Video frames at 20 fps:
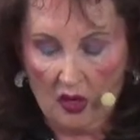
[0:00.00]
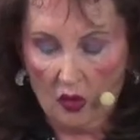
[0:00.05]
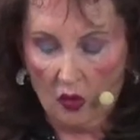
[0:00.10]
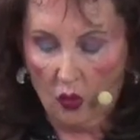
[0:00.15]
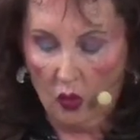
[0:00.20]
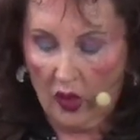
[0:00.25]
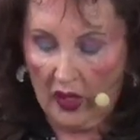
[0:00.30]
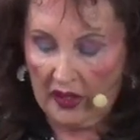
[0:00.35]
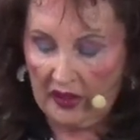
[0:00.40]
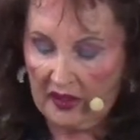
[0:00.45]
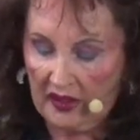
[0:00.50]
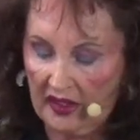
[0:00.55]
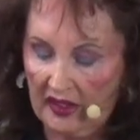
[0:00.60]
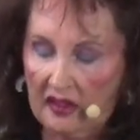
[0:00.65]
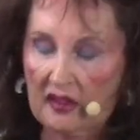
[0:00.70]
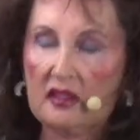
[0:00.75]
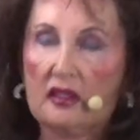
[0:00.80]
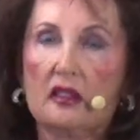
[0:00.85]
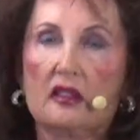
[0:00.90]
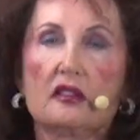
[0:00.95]
One
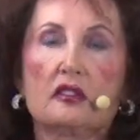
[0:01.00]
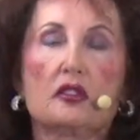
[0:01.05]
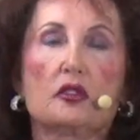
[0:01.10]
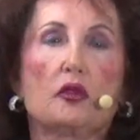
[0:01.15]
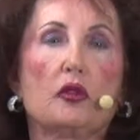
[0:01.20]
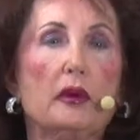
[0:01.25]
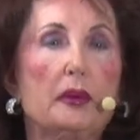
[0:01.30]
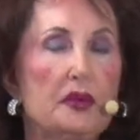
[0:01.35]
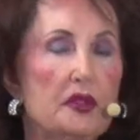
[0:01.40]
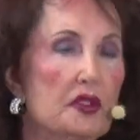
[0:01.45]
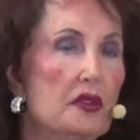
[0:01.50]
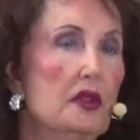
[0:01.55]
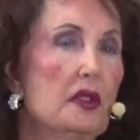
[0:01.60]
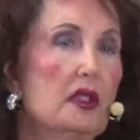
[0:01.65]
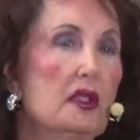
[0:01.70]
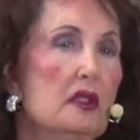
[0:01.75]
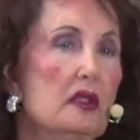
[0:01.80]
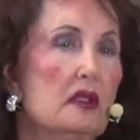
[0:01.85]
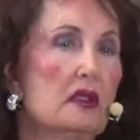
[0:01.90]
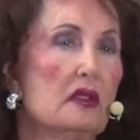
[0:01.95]
is
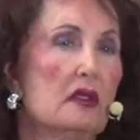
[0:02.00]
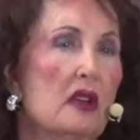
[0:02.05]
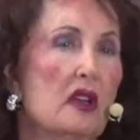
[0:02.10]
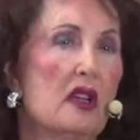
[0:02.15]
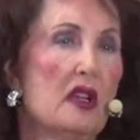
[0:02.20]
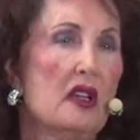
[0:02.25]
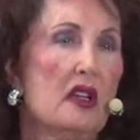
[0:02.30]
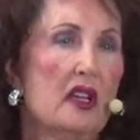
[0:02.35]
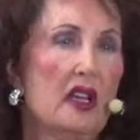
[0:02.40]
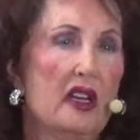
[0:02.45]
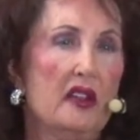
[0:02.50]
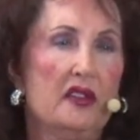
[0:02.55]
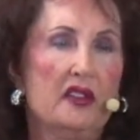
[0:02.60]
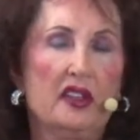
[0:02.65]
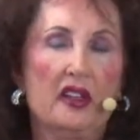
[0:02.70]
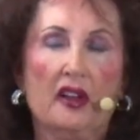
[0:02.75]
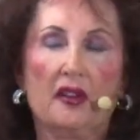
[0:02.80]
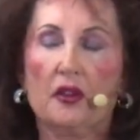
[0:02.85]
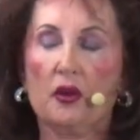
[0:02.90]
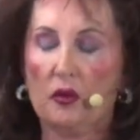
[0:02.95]
scriptural, and
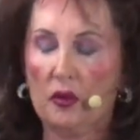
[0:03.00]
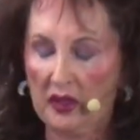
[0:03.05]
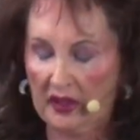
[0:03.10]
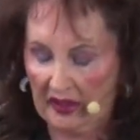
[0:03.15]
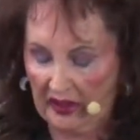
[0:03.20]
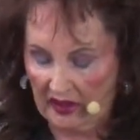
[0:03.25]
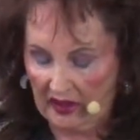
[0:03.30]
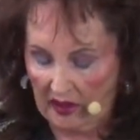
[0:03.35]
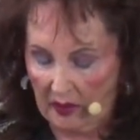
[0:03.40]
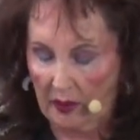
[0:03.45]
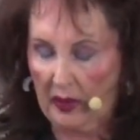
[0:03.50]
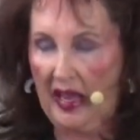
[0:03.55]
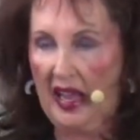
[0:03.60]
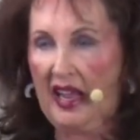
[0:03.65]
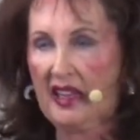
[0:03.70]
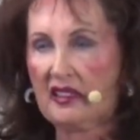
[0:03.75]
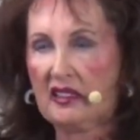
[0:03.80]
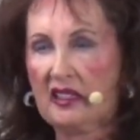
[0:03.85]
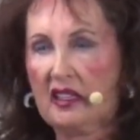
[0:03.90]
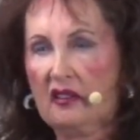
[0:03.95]
the other one is a
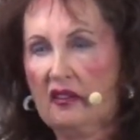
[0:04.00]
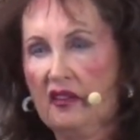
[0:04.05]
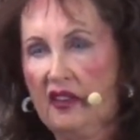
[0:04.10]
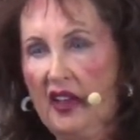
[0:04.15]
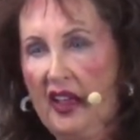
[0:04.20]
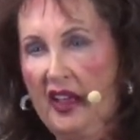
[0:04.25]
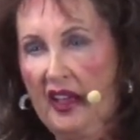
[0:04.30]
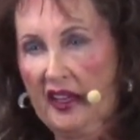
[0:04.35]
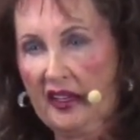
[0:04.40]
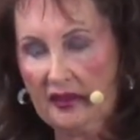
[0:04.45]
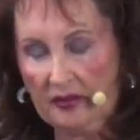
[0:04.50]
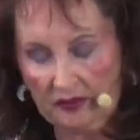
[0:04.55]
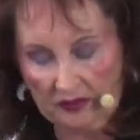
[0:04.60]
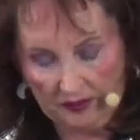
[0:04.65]
passing fad.